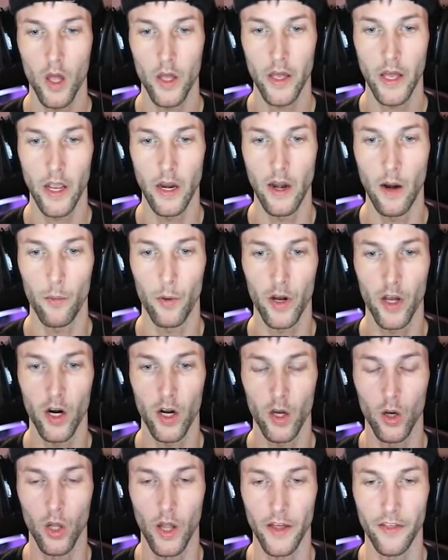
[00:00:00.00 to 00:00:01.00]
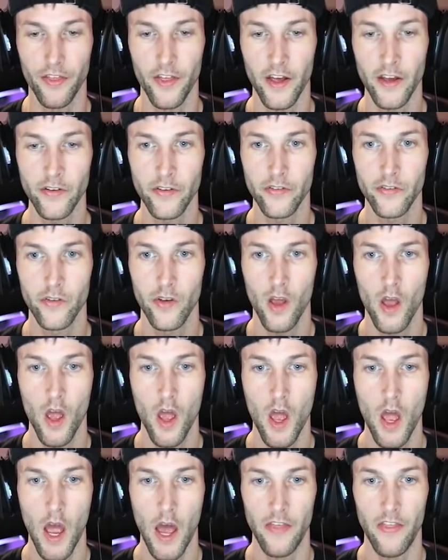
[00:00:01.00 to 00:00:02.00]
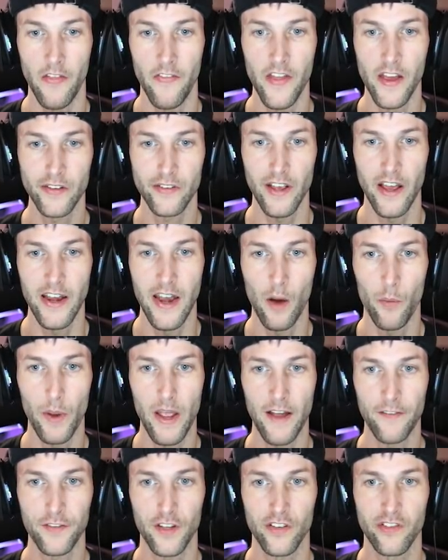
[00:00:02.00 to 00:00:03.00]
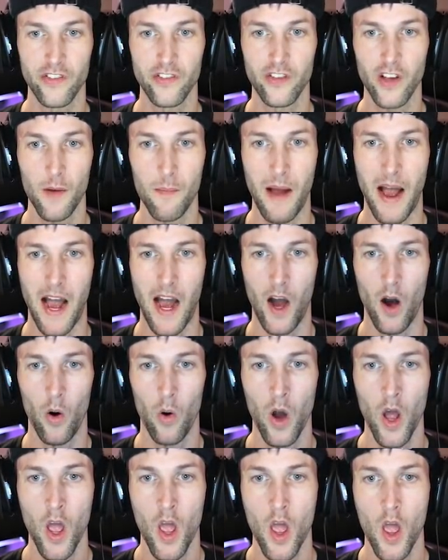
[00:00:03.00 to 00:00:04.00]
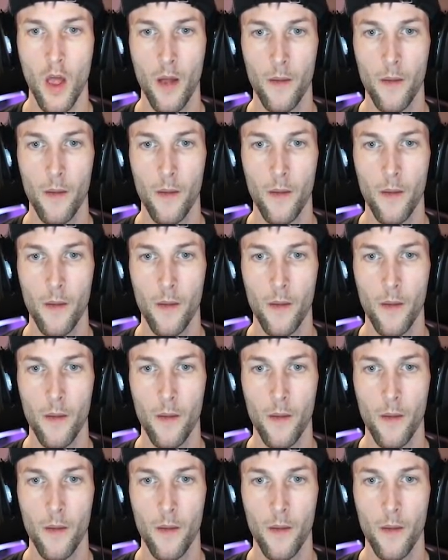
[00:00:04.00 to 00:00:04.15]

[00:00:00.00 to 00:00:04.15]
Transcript: Okay, now we're going to go like this, and then this, and now we have to somehow